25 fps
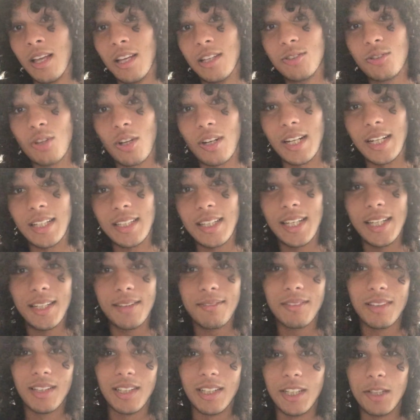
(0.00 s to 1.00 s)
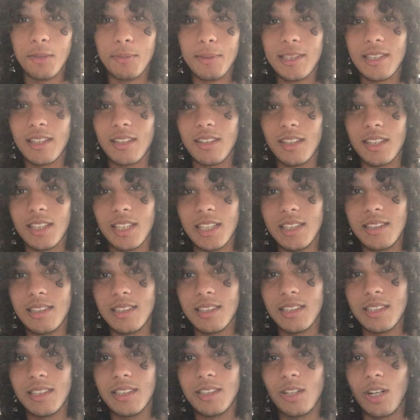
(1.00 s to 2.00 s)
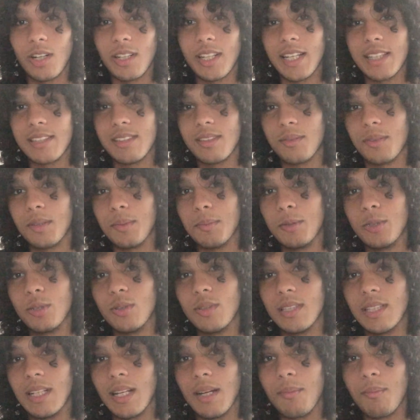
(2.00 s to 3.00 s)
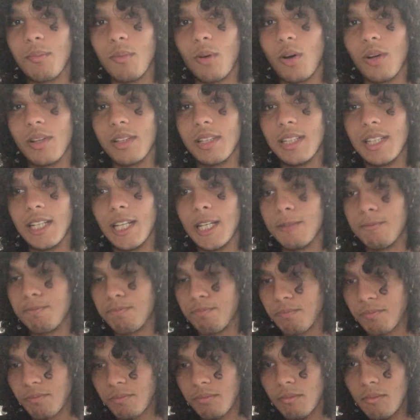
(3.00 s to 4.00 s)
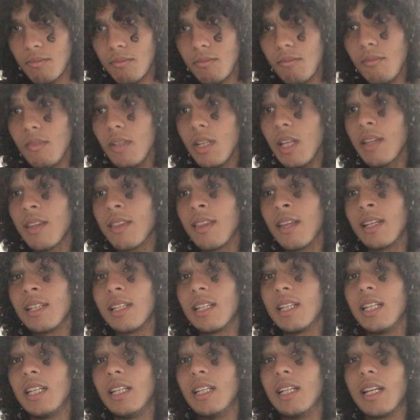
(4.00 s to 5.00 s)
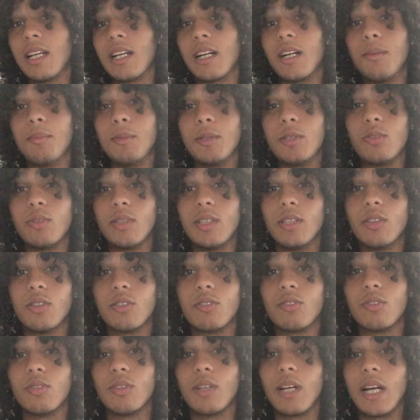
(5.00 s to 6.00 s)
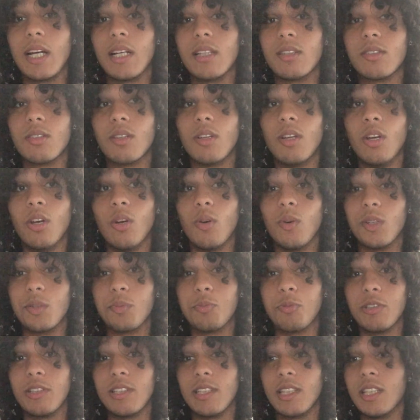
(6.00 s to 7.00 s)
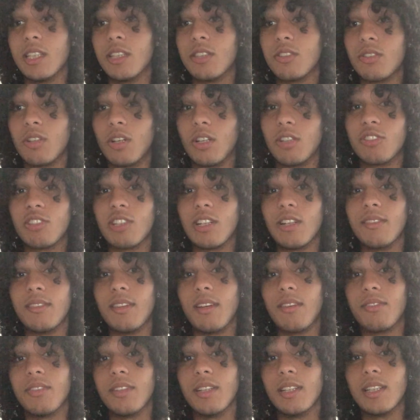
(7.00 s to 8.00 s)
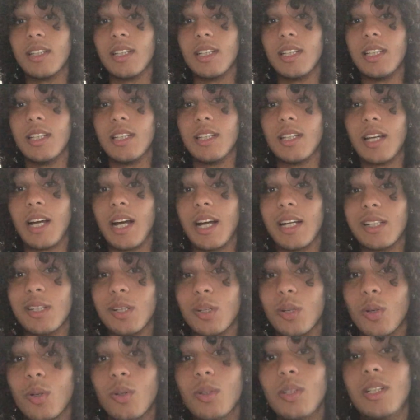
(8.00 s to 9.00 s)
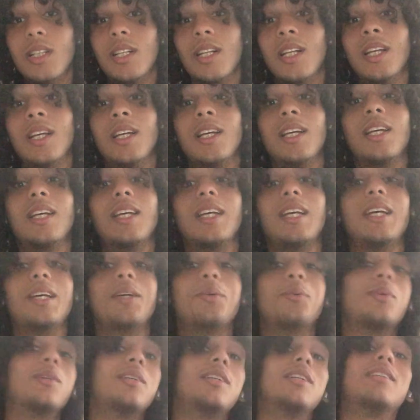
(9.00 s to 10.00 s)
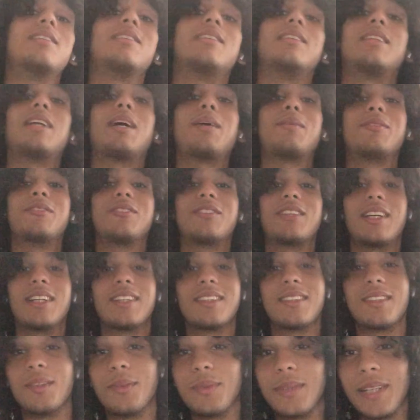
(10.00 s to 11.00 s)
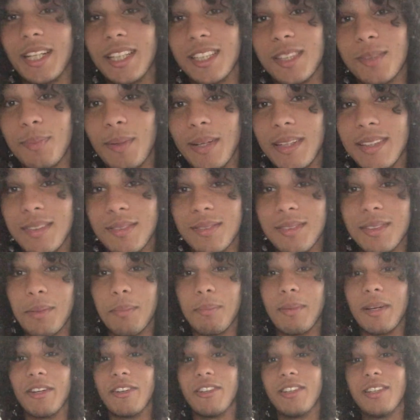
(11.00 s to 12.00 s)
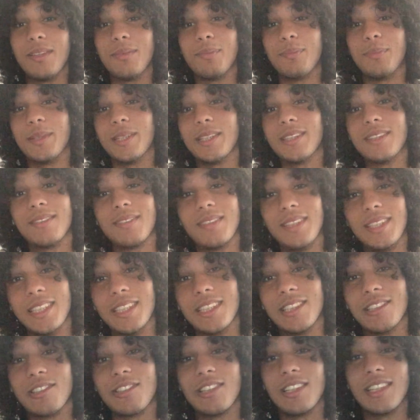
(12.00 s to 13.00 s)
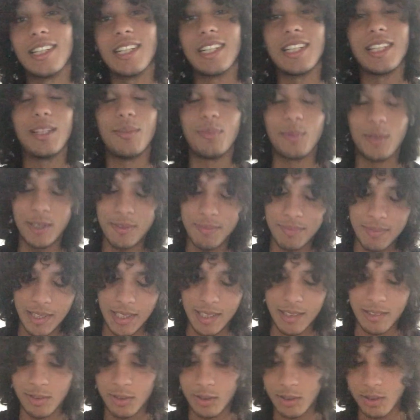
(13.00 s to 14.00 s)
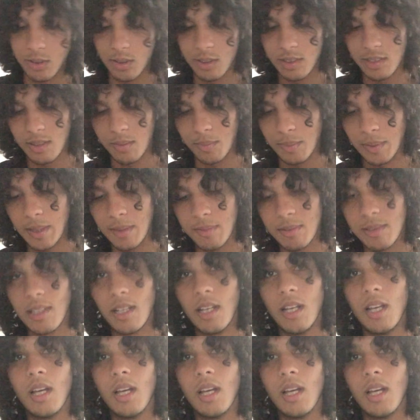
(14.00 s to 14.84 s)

Son and Kane, a little bit unlucky to not get something between them on the day. I think the link up between those two guys was pretty good. Son should have definitely had a goal. It was the type of chance that we expect him to bury, but he hit it straight at the keeper, and so it goes sometimes.